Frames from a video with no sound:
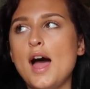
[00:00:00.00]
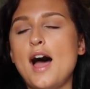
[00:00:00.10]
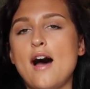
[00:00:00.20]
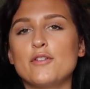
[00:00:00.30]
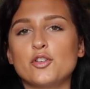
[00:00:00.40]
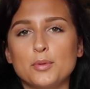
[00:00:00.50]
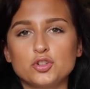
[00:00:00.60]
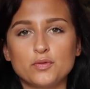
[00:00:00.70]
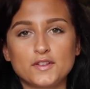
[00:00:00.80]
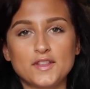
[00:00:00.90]
have as
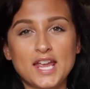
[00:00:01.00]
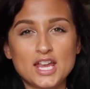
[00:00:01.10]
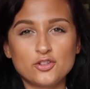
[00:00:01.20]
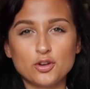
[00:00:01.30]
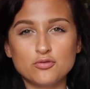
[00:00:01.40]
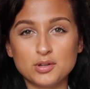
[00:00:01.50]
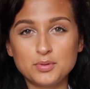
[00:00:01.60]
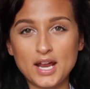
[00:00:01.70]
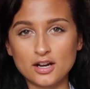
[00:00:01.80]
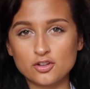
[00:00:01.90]
much of like the queso
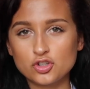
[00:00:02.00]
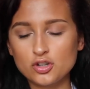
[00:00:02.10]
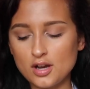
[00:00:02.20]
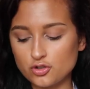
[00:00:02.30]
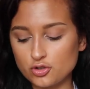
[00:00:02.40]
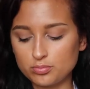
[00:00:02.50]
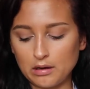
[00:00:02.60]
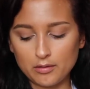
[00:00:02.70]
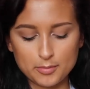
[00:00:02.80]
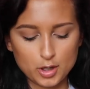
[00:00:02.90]
dip texture as you would
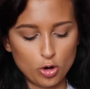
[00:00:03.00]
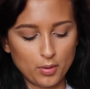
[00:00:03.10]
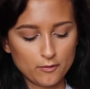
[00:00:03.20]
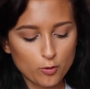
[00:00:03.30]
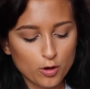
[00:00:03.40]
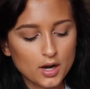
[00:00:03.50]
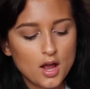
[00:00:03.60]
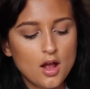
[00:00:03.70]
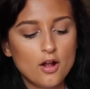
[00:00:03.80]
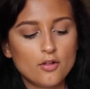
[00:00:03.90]
probably be hoping for.
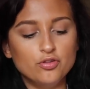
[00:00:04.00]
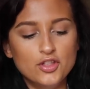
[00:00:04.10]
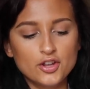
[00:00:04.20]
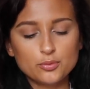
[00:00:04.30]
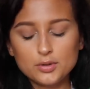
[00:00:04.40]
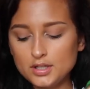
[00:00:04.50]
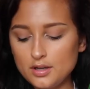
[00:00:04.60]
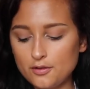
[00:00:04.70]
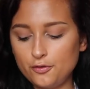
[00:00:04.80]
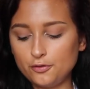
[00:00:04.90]
This
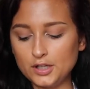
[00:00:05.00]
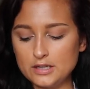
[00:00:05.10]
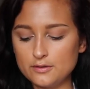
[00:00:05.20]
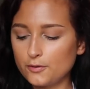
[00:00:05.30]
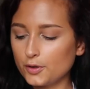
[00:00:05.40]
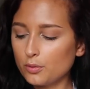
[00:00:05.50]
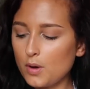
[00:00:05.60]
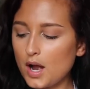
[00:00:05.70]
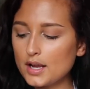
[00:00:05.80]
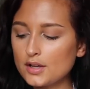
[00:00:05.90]
one, flavor
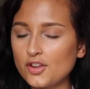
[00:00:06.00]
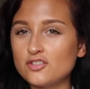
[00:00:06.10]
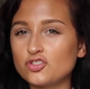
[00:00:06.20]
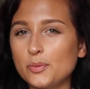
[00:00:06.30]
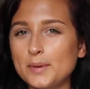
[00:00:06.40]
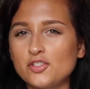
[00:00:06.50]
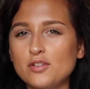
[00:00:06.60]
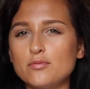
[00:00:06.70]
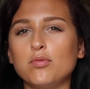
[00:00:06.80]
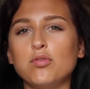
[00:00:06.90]
wise, and just because
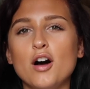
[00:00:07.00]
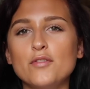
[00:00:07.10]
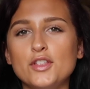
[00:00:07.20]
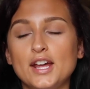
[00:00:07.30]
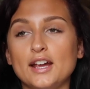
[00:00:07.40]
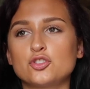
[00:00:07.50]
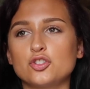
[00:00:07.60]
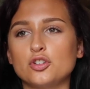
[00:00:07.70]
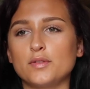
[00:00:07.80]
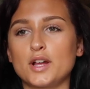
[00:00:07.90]
I love the
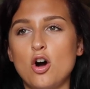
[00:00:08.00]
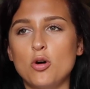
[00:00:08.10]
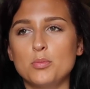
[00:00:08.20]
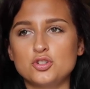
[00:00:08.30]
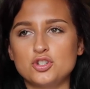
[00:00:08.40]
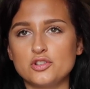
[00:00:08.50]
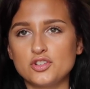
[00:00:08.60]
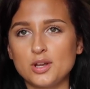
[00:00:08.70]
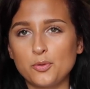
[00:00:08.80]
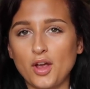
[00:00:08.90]
texture of like almond
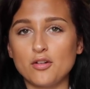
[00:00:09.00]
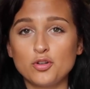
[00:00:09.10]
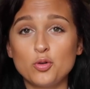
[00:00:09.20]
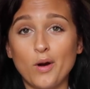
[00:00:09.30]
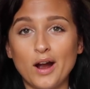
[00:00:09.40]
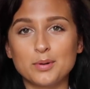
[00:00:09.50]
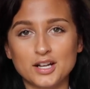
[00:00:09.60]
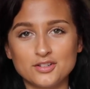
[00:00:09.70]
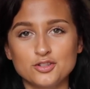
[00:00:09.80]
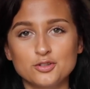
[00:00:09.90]
cheese dips, I don't know why, but
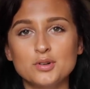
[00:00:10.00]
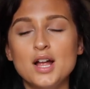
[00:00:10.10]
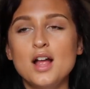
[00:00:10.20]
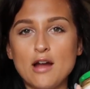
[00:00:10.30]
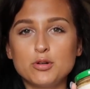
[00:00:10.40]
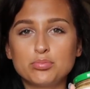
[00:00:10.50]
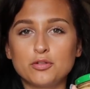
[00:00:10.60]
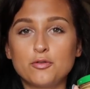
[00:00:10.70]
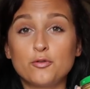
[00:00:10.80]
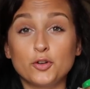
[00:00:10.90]
I do, I would
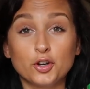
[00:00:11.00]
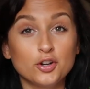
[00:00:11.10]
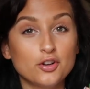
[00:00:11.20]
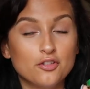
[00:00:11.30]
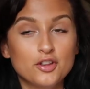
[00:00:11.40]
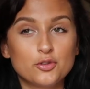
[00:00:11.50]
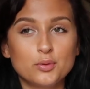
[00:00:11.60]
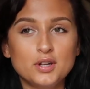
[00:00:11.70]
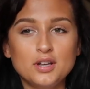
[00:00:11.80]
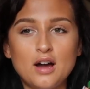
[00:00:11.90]
prefer
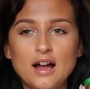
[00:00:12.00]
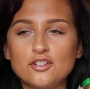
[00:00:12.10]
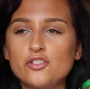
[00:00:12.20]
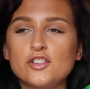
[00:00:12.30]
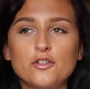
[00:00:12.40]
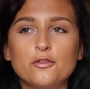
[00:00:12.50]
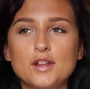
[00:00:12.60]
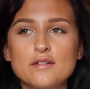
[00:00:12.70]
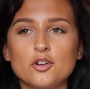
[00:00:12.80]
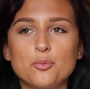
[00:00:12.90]
this one. I just think the
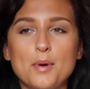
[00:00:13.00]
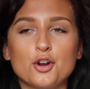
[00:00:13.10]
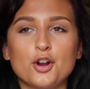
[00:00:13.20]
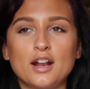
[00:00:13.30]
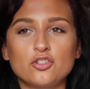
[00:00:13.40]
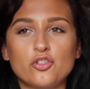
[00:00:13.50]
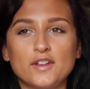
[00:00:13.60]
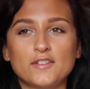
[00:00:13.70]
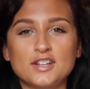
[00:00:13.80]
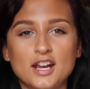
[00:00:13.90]
flavor is better, and I just
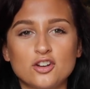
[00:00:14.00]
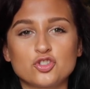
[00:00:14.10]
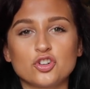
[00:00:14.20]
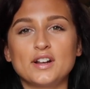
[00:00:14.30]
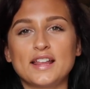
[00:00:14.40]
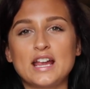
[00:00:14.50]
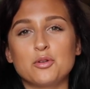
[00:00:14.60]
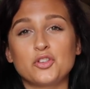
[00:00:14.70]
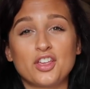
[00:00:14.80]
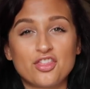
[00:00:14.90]
like the texture and like
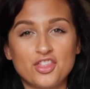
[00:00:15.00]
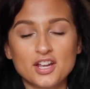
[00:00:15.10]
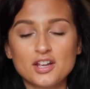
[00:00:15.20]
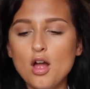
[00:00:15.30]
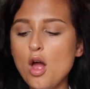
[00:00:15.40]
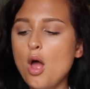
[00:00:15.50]
how it's like thick.